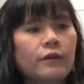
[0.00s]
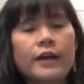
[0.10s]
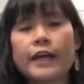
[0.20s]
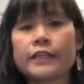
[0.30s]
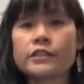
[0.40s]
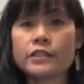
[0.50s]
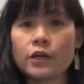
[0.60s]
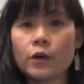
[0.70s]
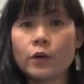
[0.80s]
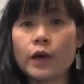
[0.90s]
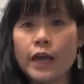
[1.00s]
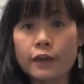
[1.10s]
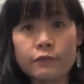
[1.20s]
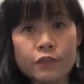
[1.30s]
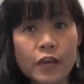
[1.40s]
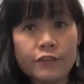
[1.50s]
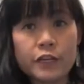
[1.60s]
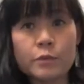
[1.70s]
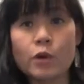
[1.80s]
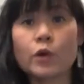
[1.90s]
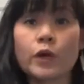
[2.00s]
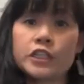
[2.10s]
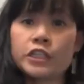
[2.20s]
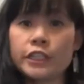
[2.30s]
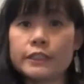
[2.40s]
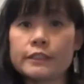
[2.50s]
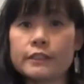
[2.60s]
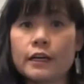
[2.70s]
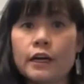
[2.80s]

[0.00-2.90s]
all right, so if you have any more questions,